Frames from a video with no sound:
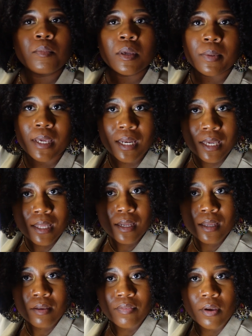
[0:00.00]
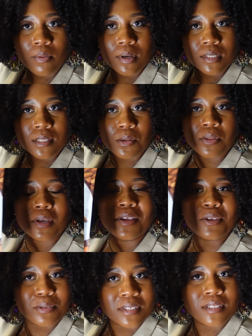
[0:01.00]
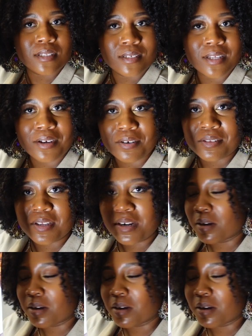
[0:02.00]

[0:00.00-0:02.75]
People can eat it if they want, or they can use it to decorate their